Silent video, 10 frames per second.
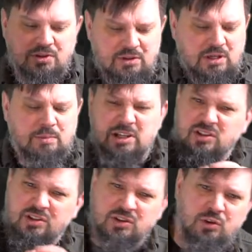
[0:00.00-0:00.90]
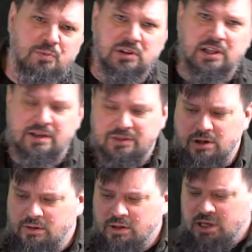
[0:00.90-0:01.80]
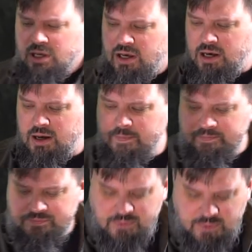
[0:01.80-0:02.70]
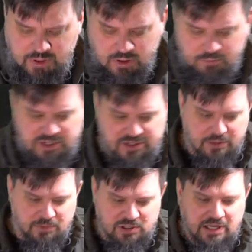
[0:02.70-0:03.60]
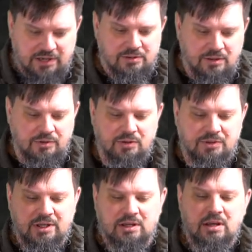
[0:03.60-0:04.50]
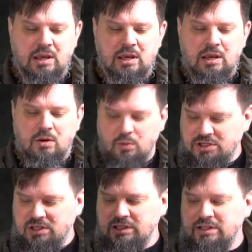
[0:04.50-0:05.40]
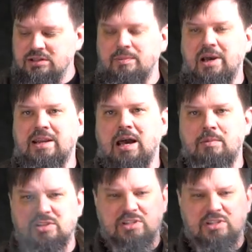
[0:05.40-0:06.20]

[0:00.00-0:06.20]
They're going to be super light though. Much lighter than the real thing, which can lead to some bad habits.